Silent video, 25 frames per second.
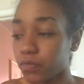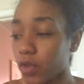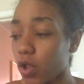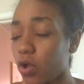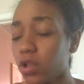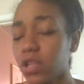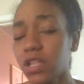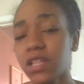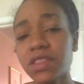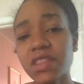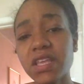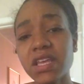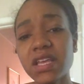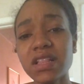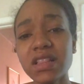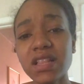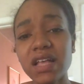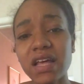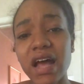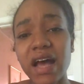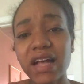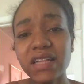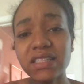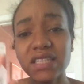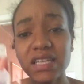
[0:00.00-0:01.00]
Only thing
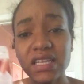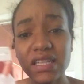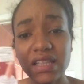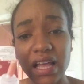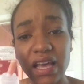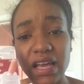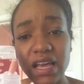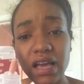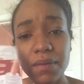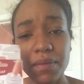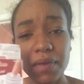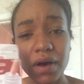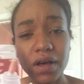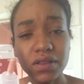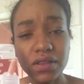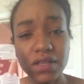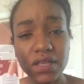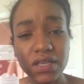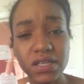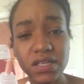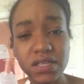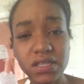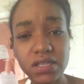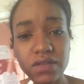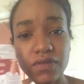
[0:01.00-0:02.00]
that I didn't like about
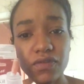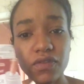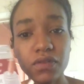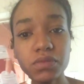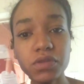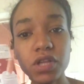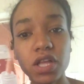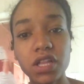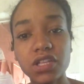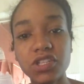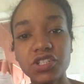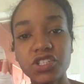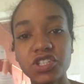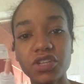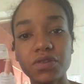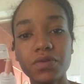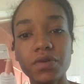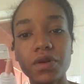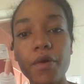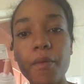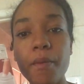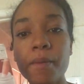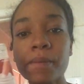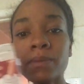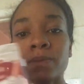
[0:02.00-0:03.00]
this from Dollar
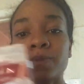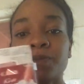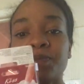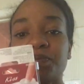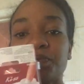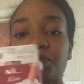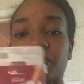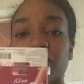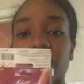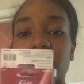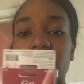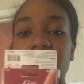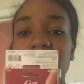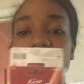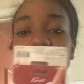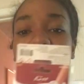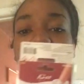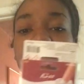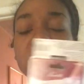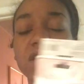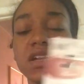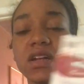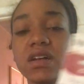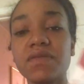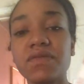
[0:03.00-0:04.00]
General is
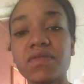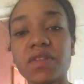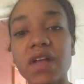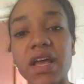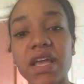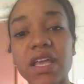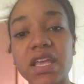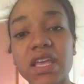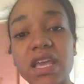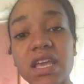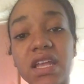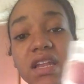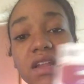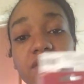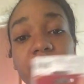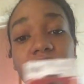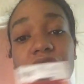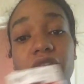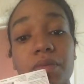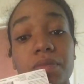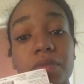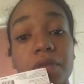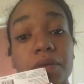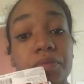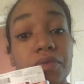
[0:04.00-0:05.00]
instead of like getting it
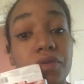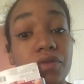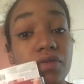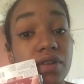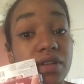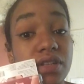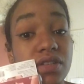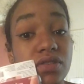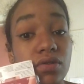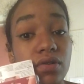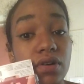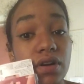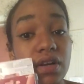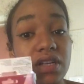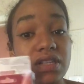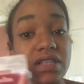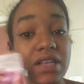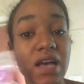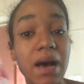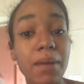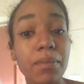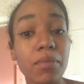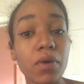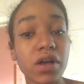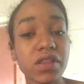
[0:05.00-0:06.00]
from the beauty store because
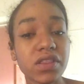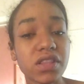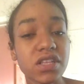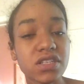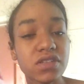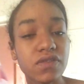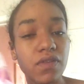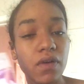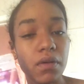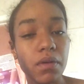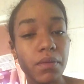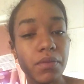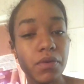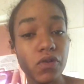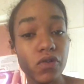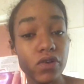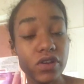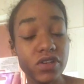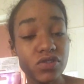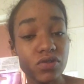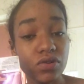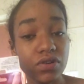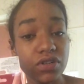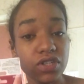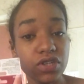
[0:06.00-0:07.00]
I bought this from the beauty
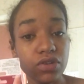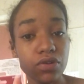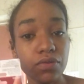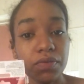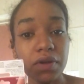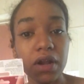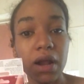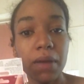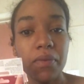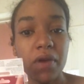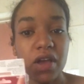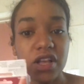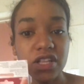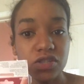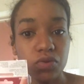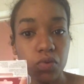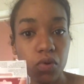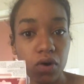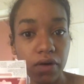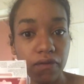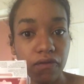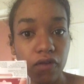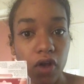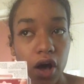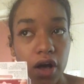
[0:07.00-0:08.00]
store too, but I paid
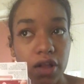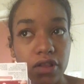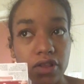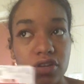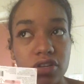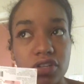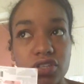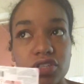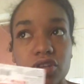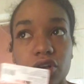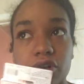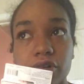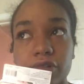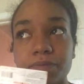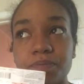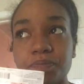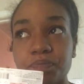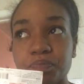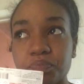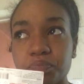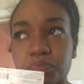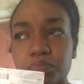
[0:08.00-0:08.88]
twelve dollars, so